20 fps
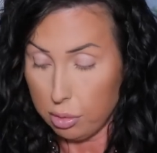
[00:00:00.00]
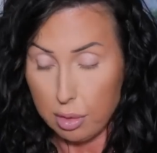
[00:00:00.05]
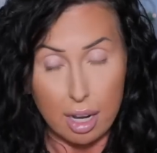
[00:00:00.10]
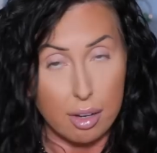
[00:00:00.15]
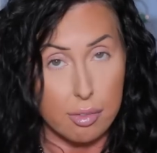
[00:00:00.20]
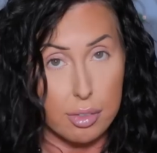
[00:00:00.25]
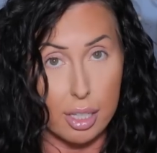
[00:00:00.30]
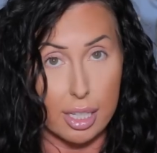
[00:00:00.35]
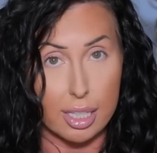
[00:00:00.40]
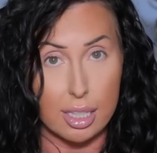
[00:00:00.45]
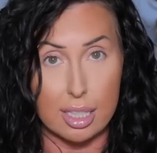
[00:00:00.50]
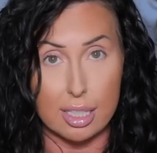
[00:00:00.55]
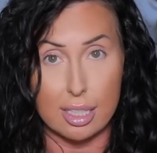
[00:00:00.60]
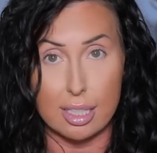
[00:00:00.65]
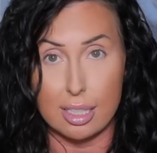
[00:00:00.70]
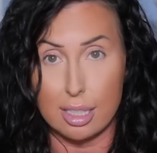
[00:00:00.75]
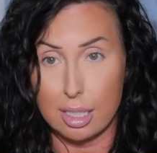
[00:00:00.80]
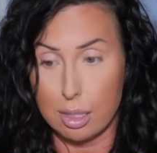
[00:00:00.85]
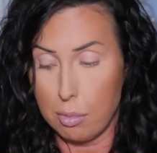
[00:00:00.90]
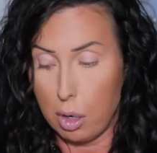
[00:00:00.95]
not feel like this
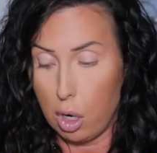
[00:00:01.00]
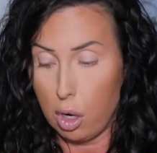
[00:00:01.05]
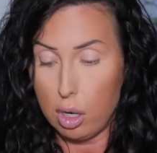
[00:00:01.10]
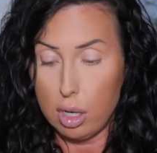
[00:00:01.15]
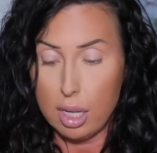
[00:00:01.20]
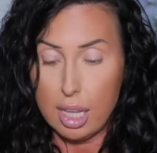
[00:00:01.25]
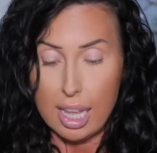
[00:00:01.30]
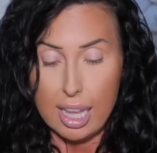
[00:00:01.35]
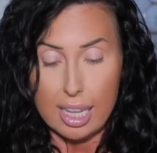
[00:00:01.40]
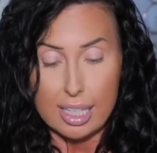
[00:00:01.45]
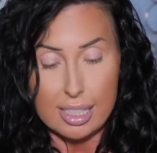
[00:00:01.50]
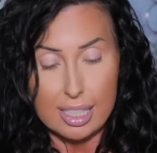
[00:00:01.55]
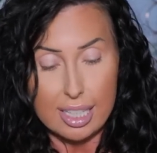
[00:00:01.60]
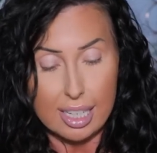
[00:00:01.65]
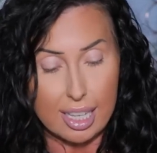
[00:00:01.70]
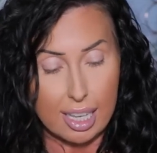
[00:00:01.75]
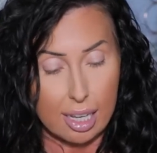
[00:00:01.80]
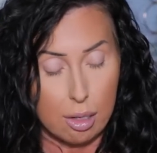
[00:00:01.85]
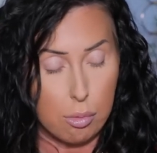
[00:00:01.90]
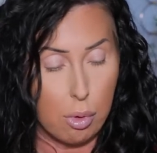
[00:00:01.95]
is small, to
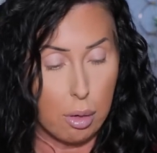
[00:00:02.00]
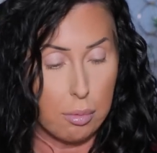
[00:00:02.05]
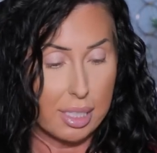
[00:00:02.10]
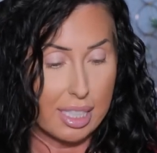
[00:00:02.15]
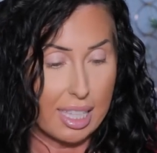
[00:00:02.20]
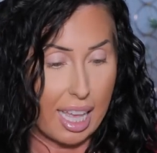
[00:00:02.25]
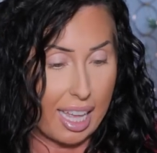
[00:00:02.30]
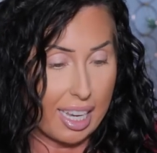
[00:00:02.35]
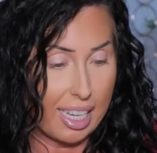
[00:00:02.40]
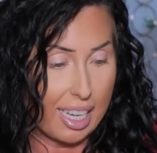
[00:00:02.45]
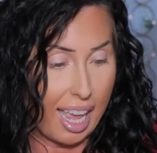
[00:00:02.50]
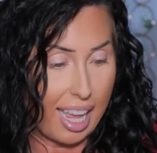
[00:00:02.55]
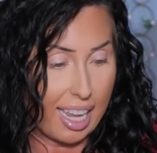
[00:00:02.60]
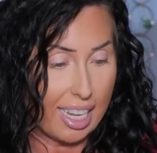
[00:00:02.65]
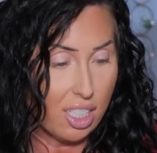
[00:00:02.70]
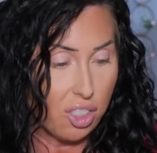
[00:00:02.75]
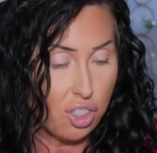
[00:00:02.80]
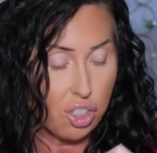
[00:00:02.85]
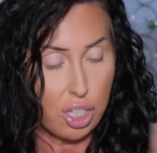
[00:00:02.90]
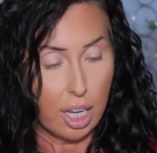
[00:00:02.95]
get, what was that, an
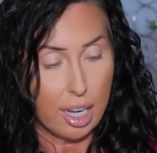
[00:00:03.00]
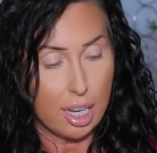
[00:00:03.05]
8